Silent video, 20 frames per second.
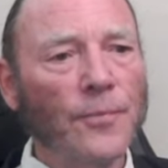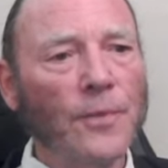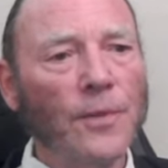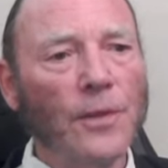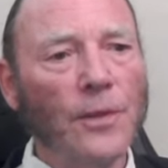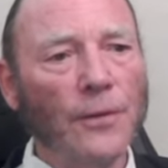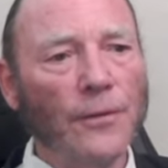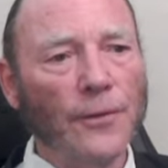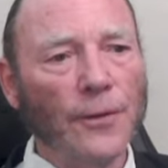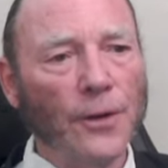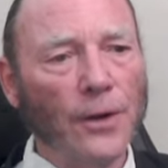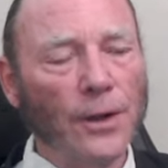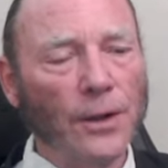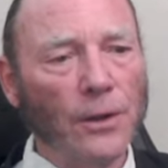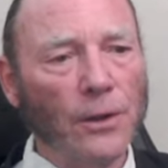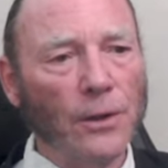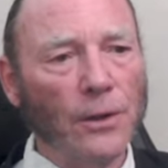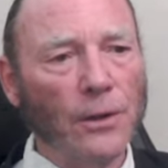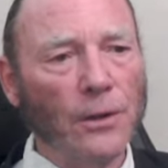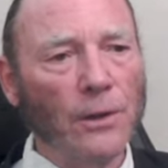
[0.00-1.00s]
the
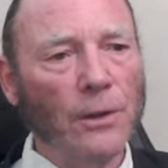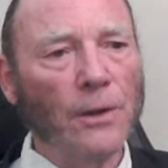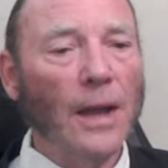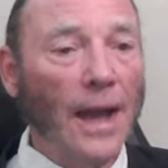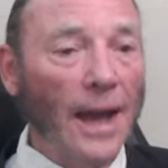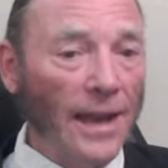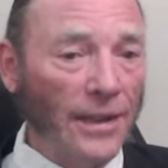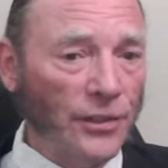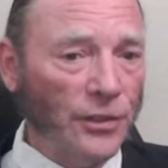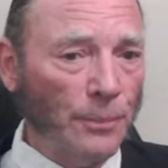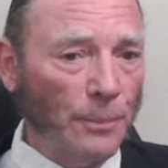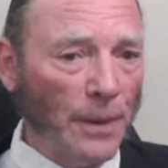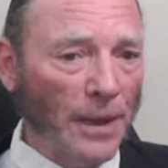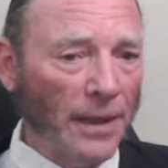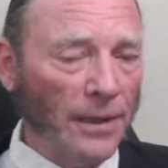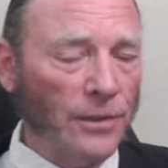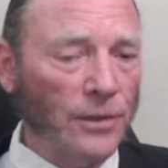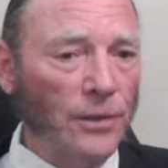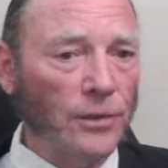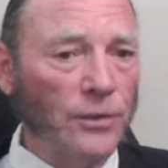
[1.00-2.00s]
vertical
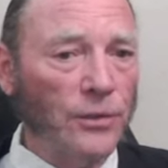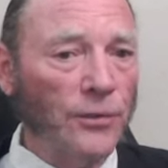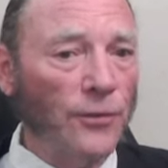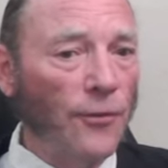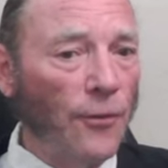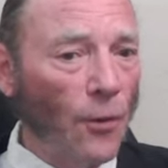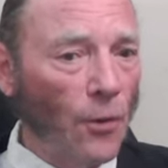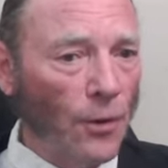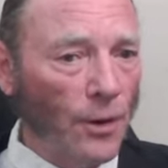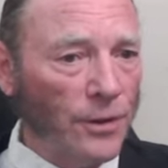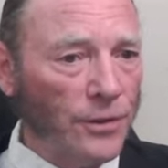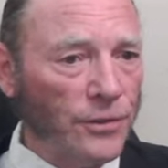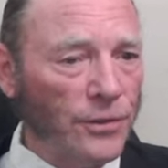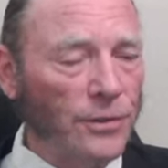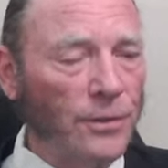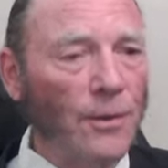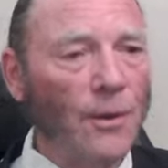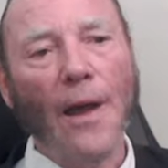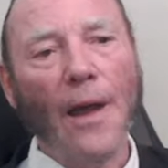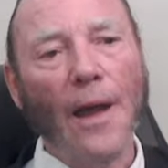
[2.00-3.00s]
aspect is force,
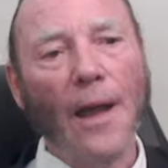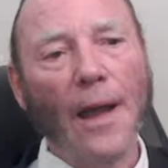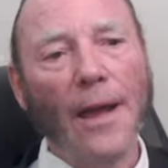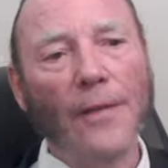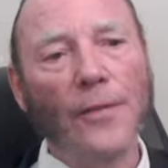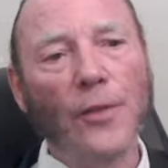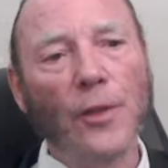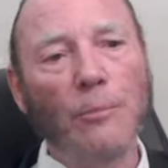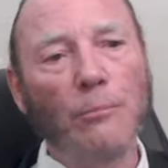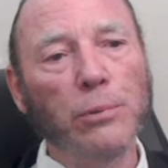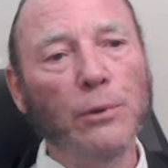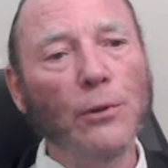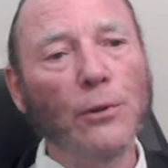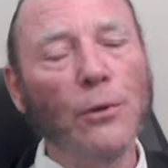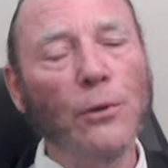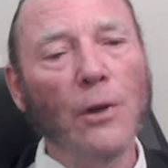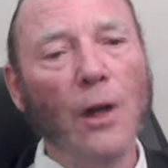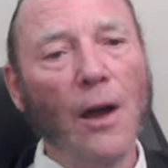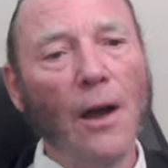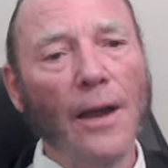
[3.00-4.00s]
and the blue
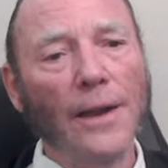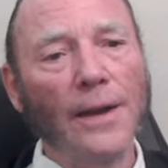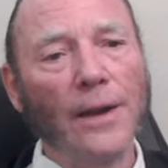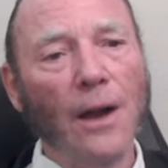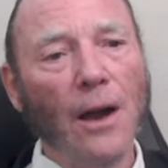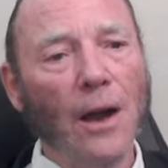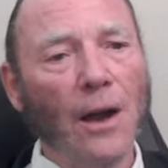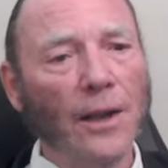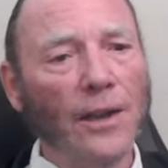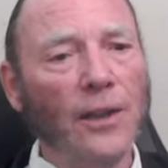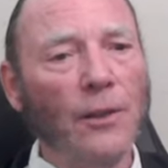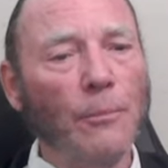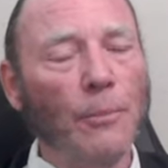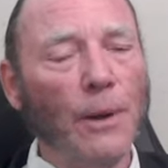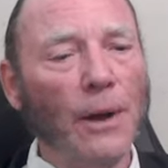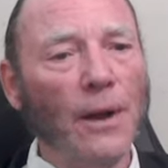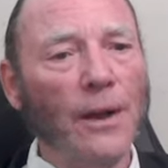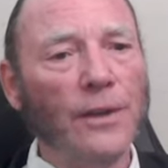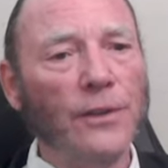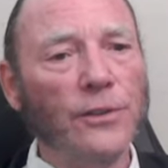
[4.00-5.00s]
line
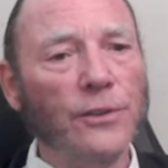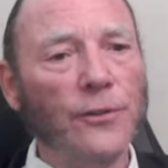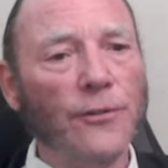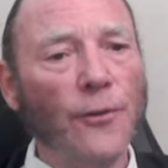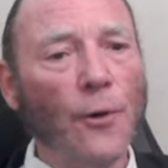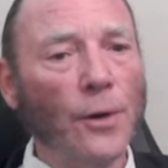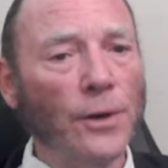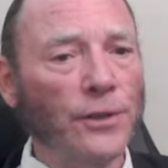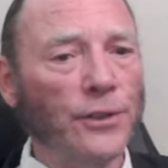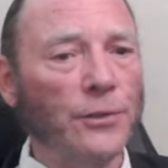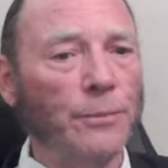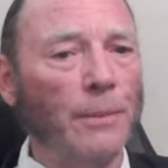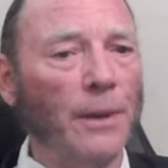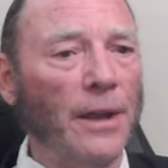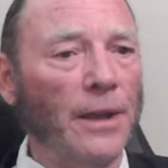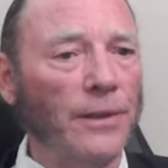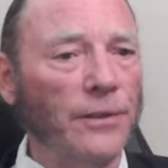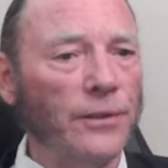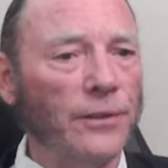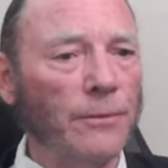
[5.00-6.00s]
occupies force
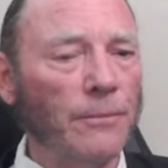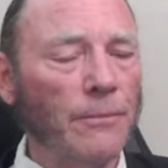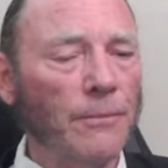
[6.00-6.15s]
space.